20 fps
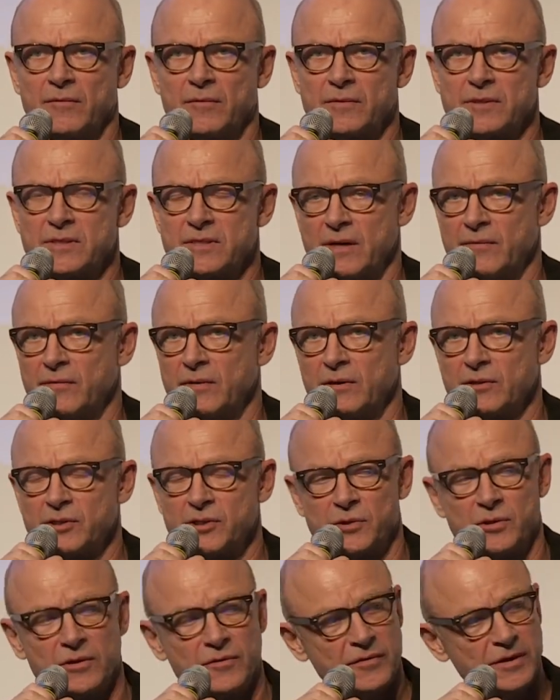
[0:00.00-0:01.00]
several
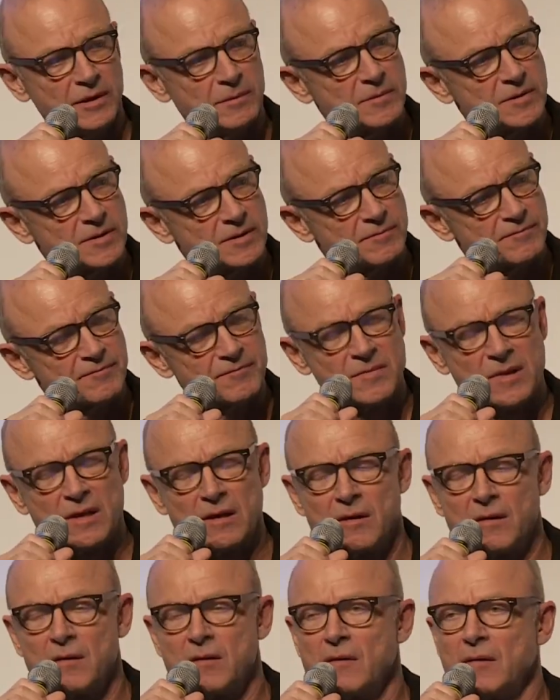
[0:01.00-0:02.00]
short films,
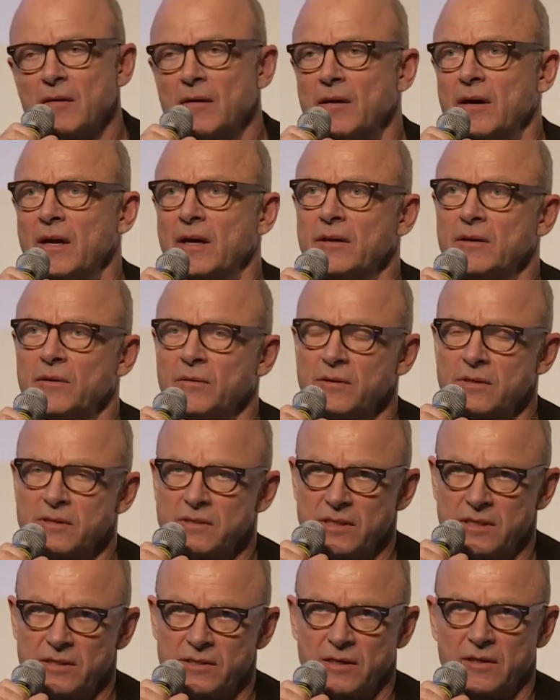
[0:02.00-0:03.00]
and you could
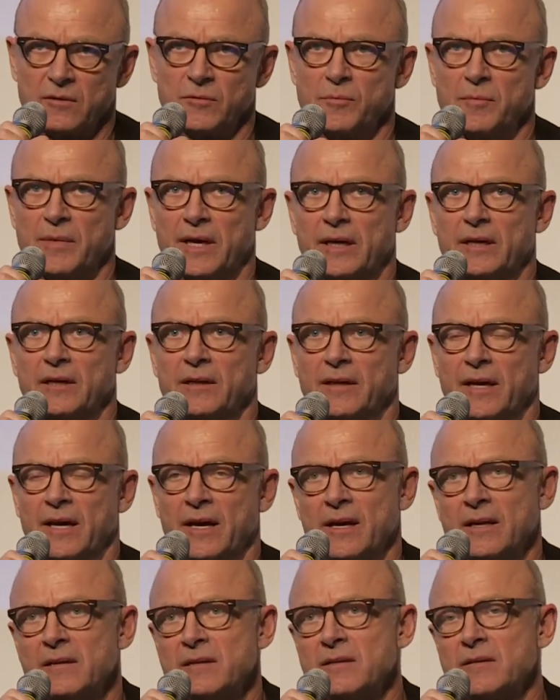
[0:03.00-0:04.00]
see she could make it.
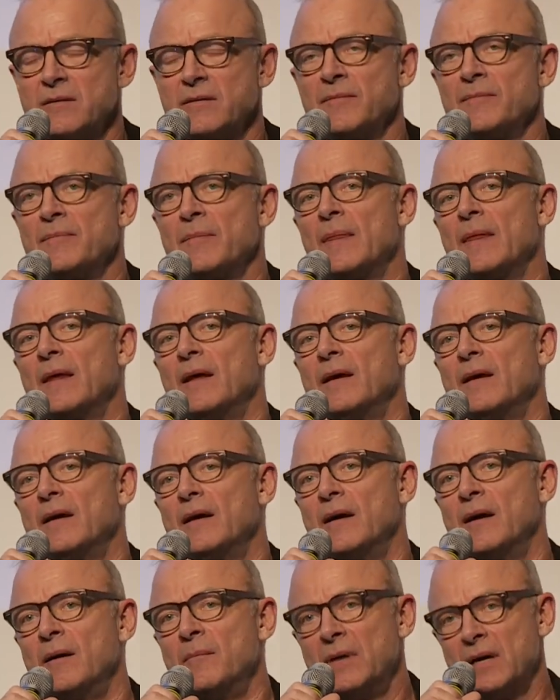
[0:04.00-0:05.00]
And
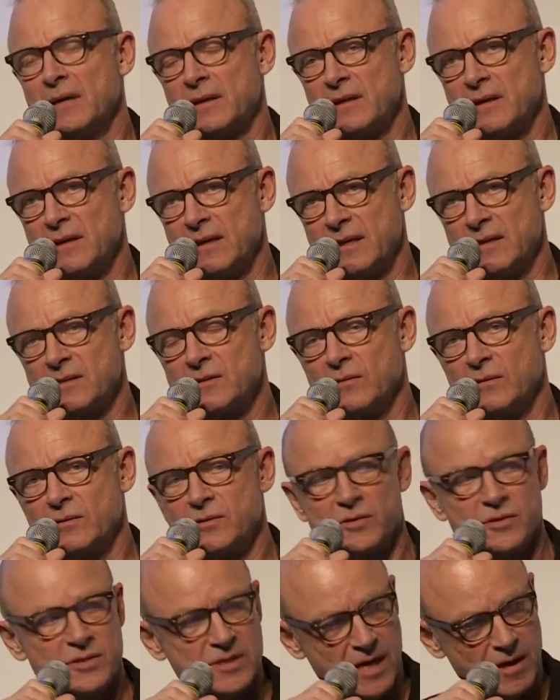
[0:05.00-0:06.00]
Amanda is
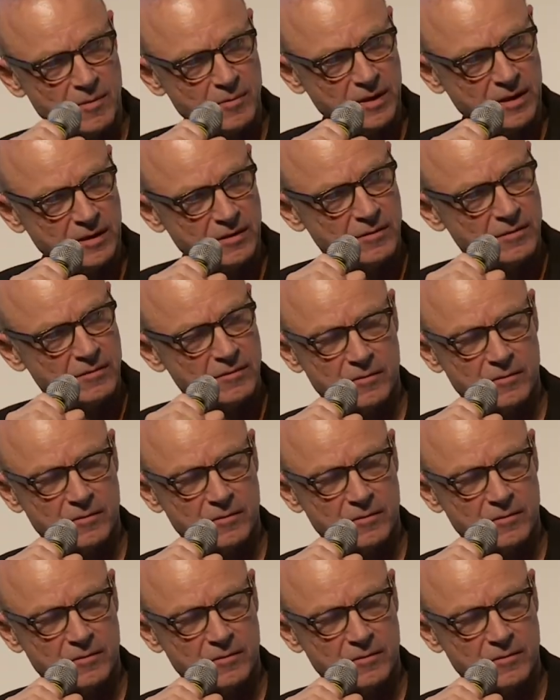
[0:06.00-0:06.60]
also Sami.